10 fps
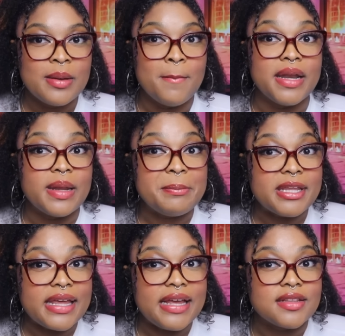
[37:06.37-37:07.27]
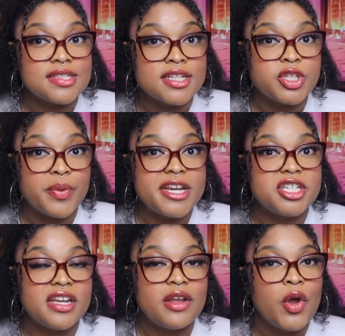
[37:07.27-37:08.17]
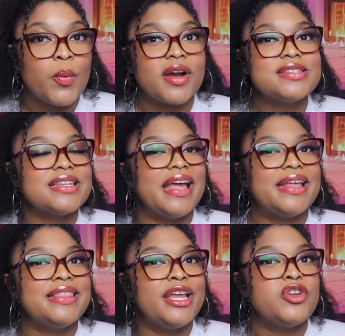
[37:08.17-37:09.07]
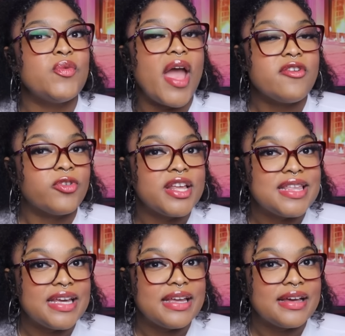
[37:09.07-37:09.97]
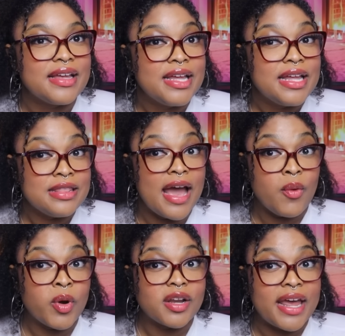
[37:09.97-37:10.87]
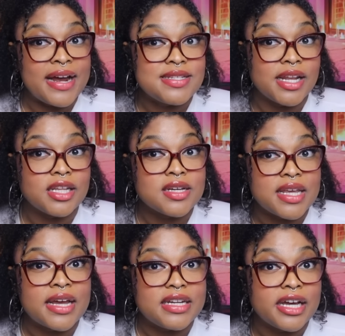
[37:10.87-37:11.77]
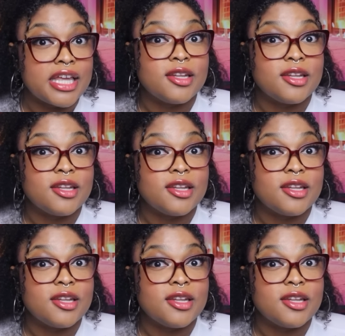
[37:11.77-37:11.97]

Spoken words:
manipulate the situation where it's like they do everything that where, like I said, it looks like a duck,